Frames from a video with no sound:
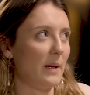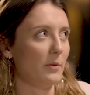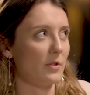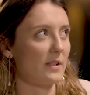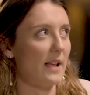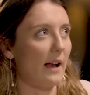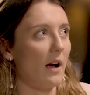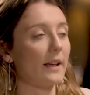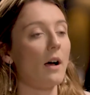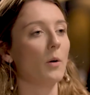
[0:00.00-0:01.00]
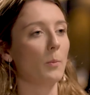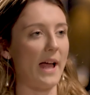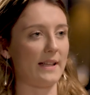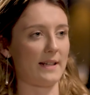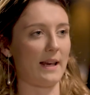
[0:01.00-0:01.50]
for people just saying, I can't
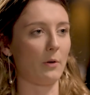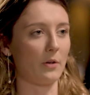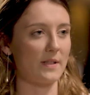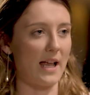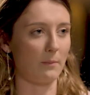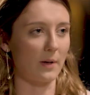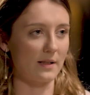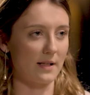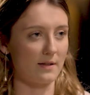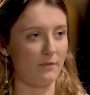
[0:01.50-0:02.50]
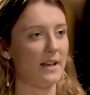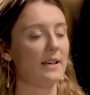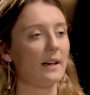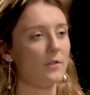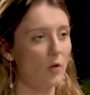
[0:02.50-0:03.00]
bear to hear what you're saying because it's
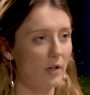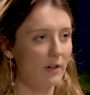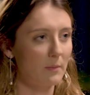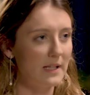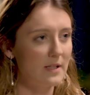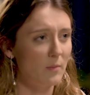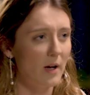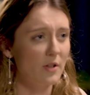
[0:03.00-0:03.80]
offending and triggering me too